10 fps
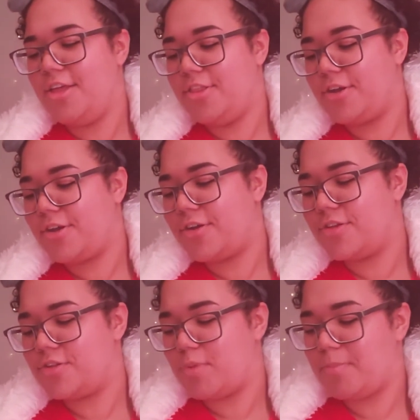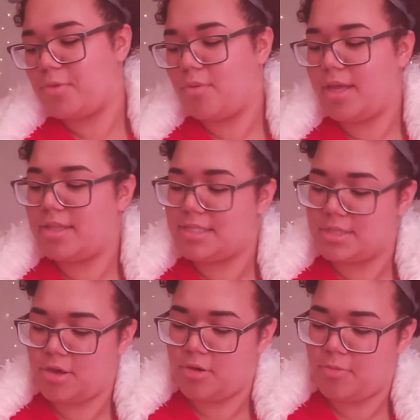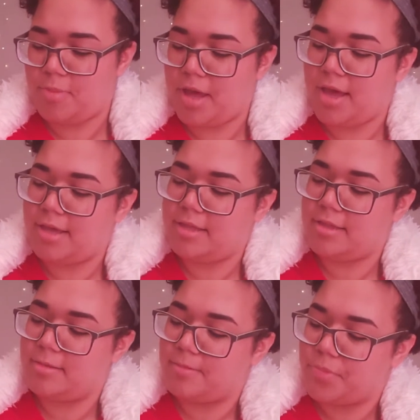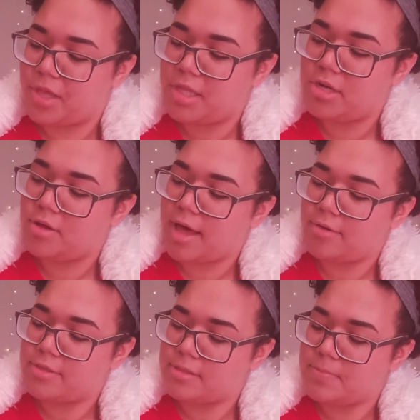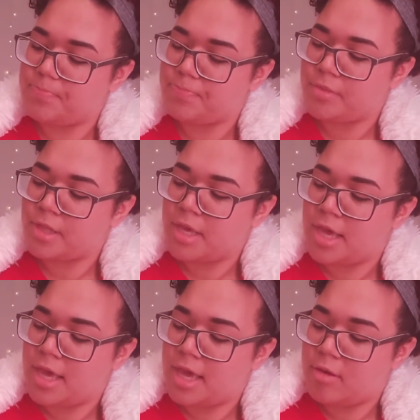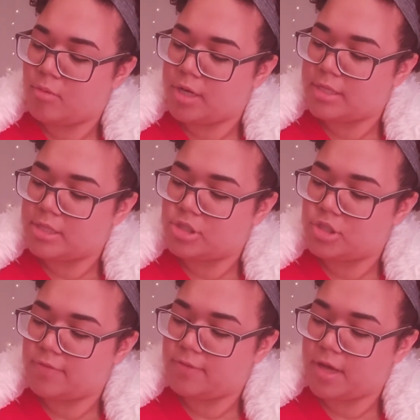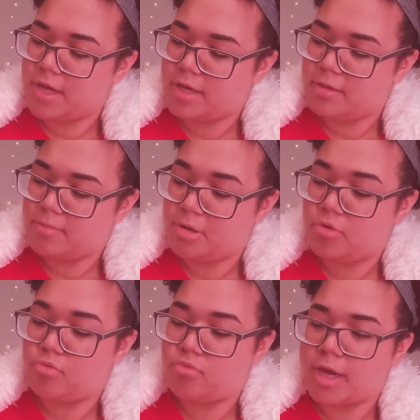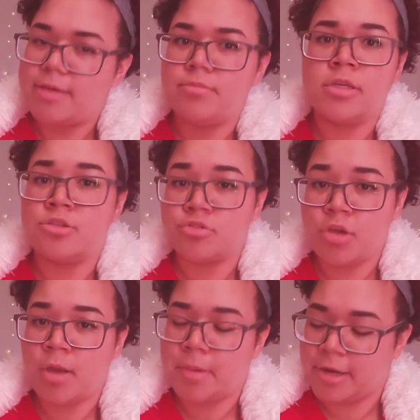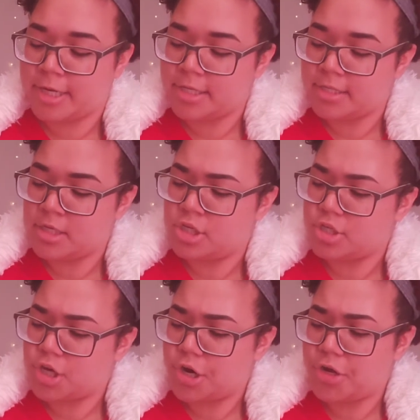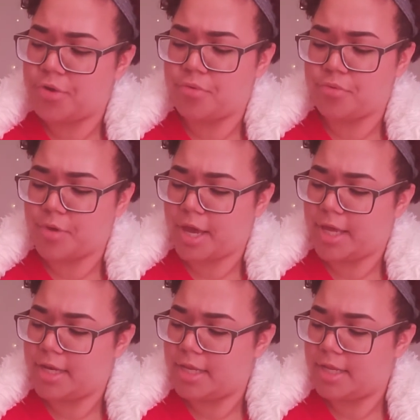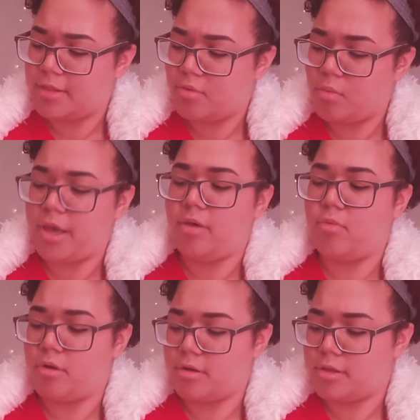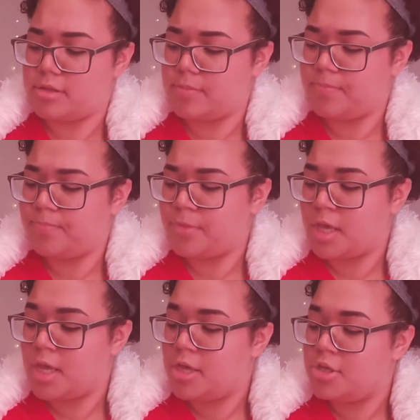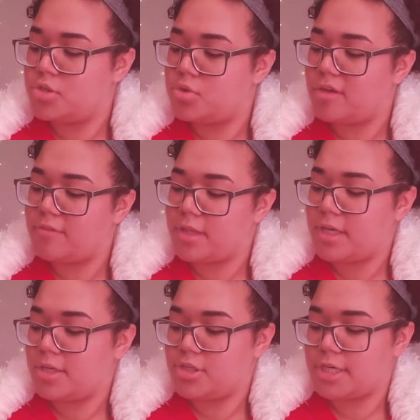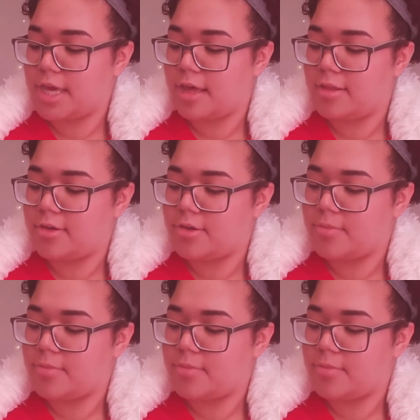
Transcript: The girl swept away the snow behind the little house, and what did she find but ripe strawberries, dark red in the white world? Joyfully she gathered her